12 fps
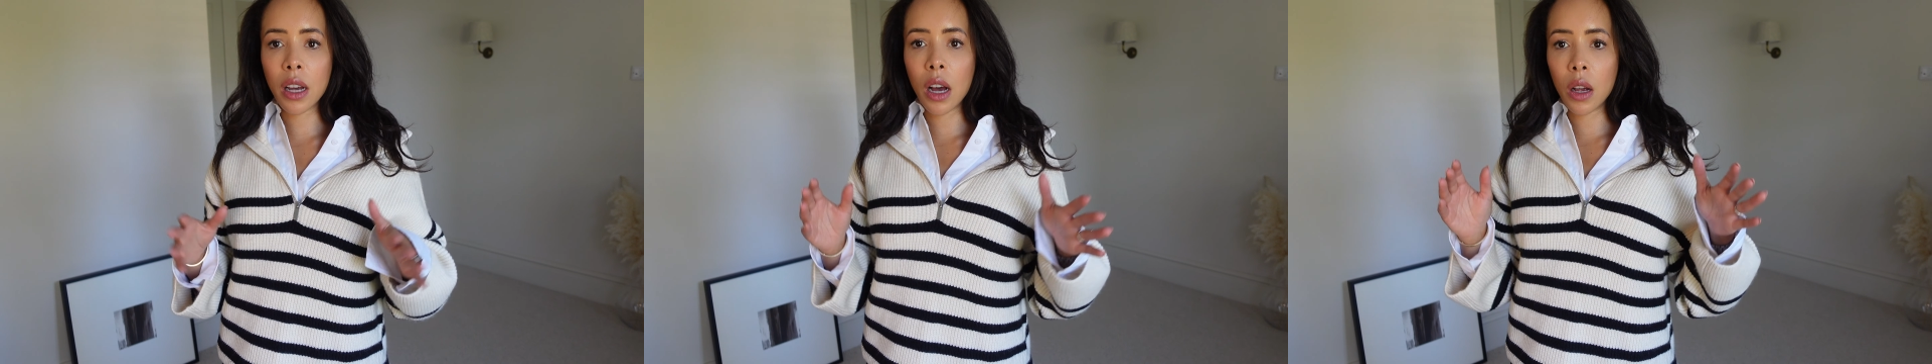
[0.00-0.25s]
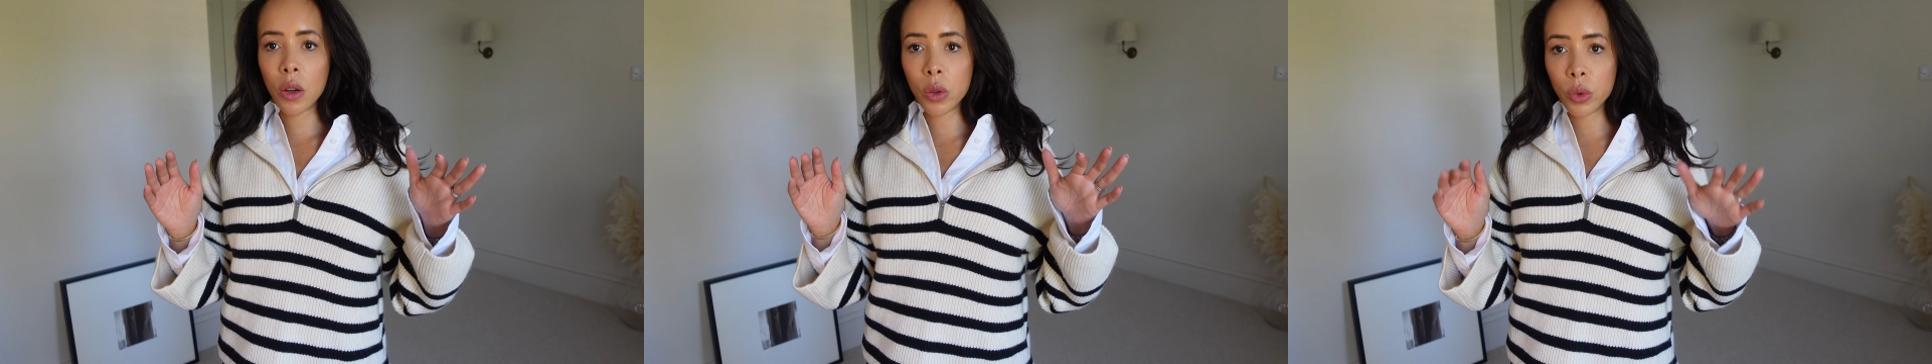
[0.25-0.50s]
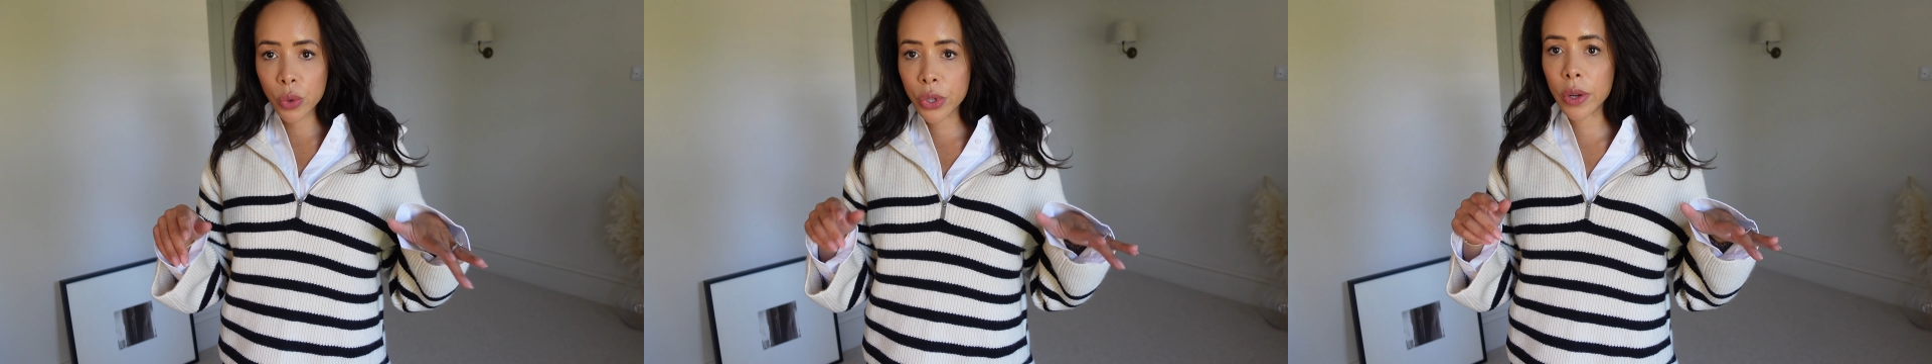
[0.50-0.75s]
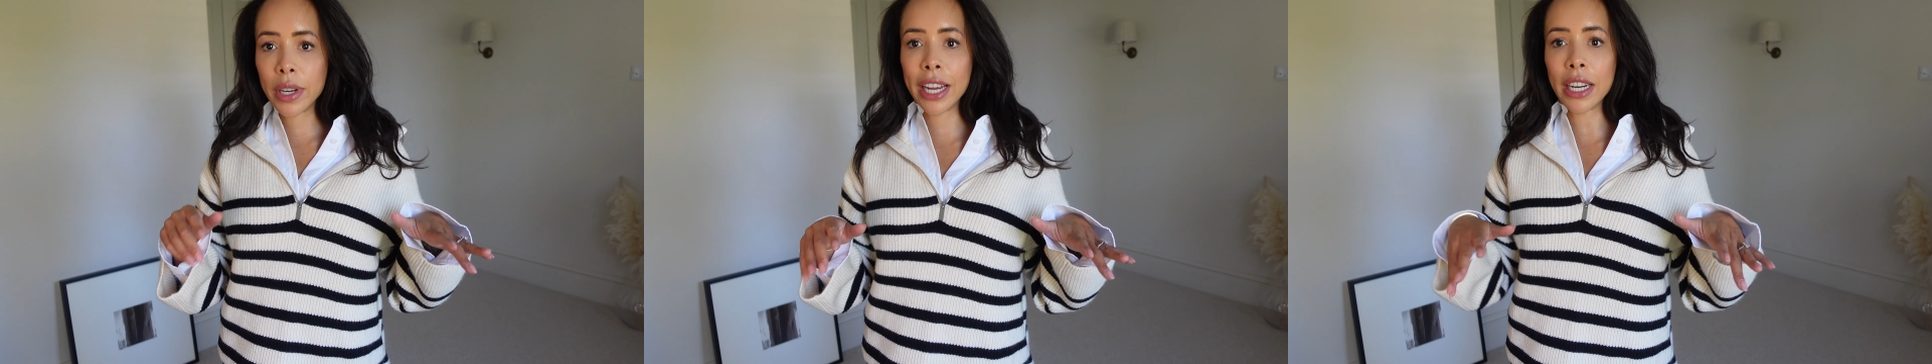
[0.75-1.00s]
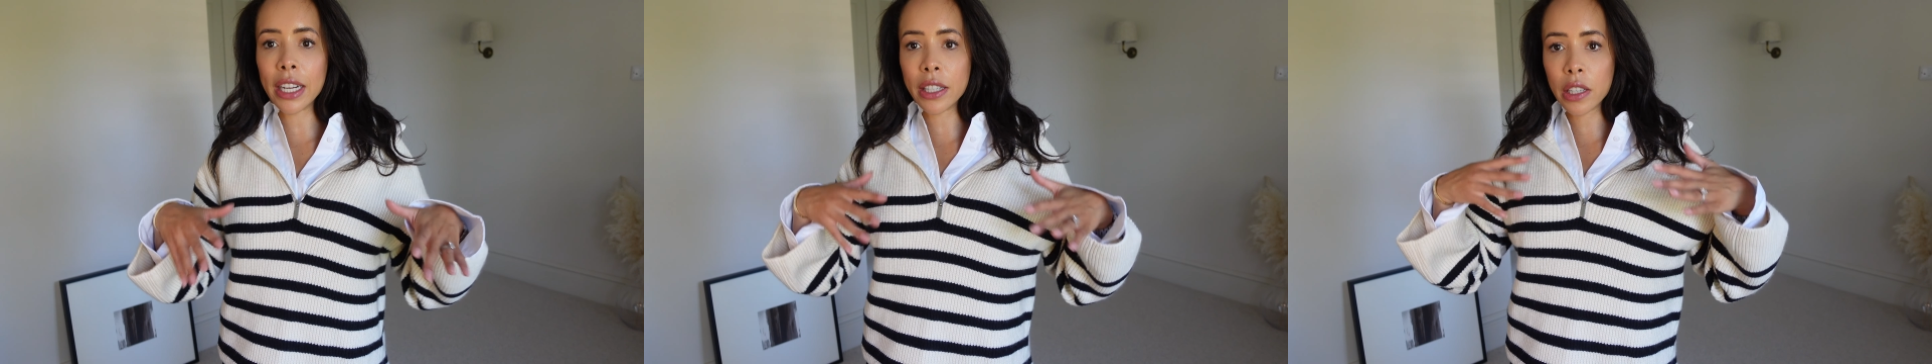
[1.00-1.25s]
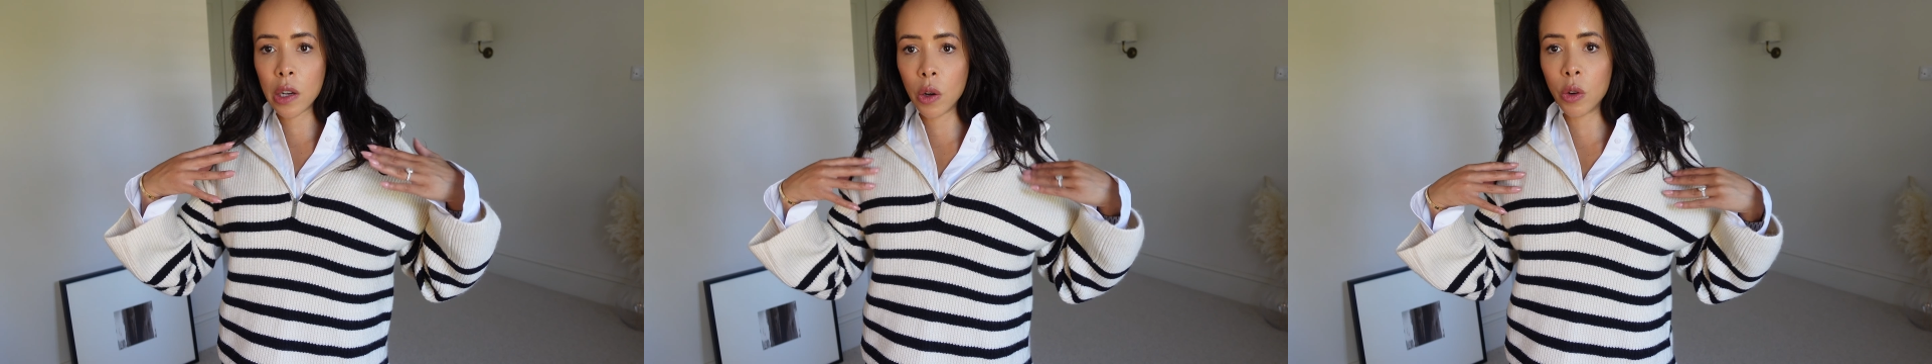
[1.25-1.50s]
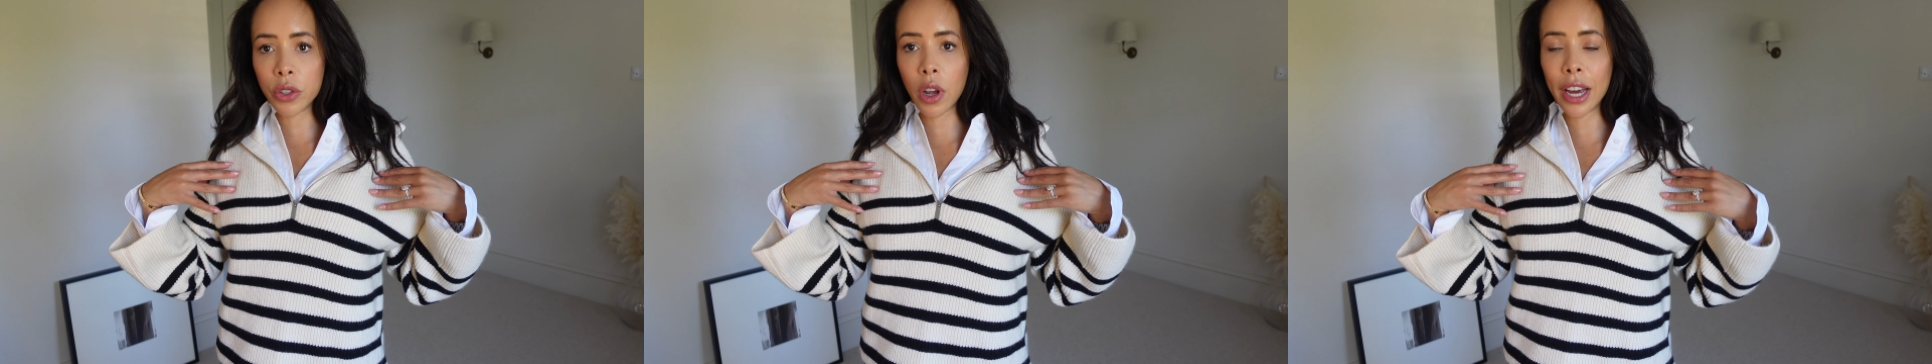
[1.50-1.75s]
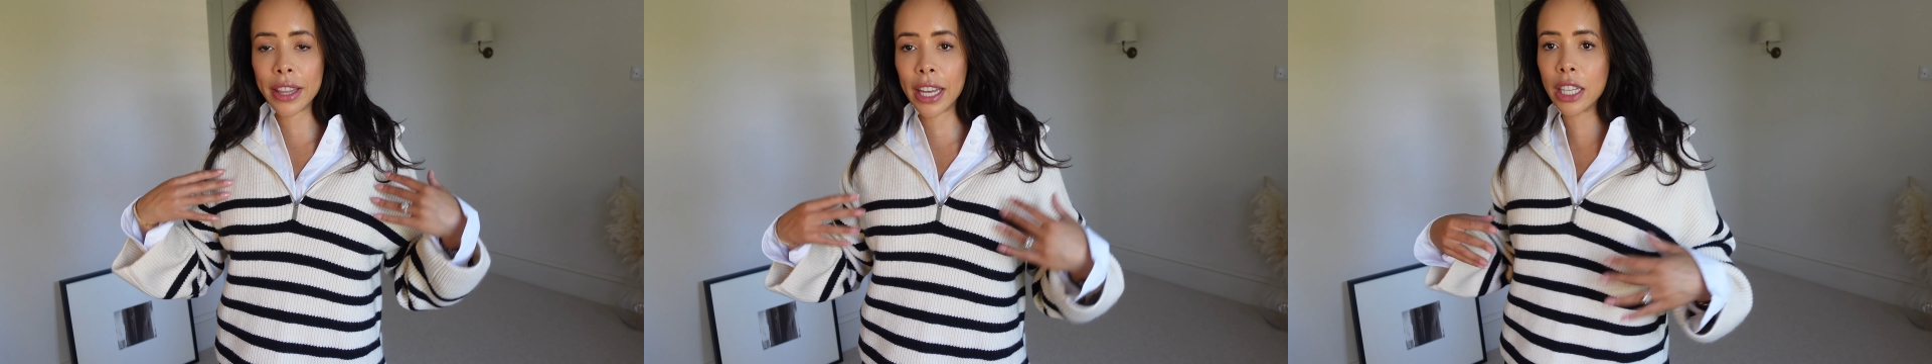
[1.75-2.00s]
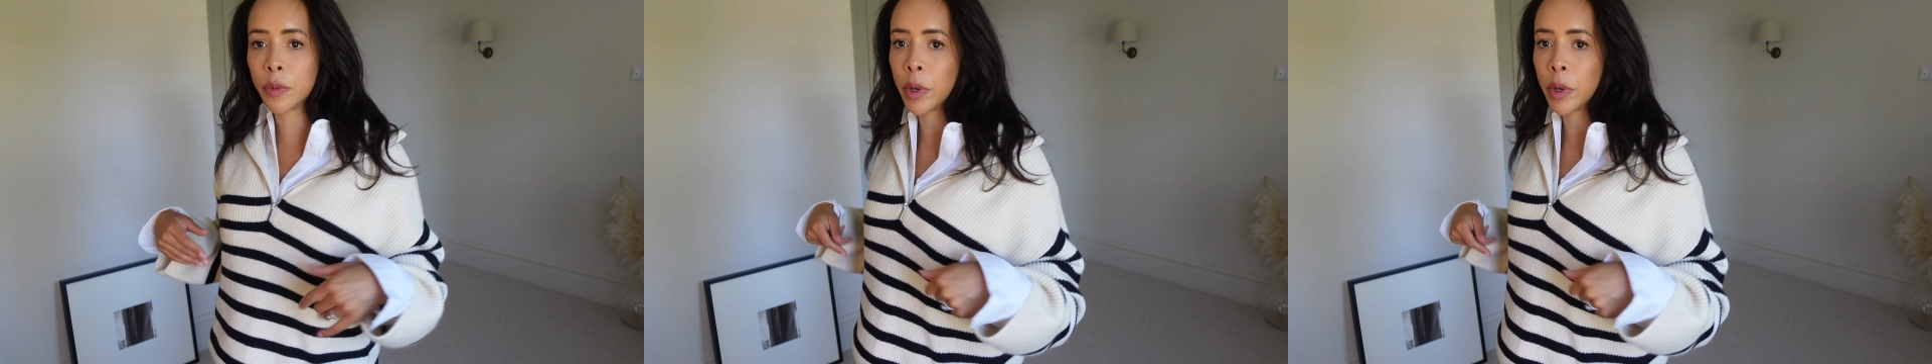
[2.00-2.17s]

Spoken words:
I'll also link this alongside this,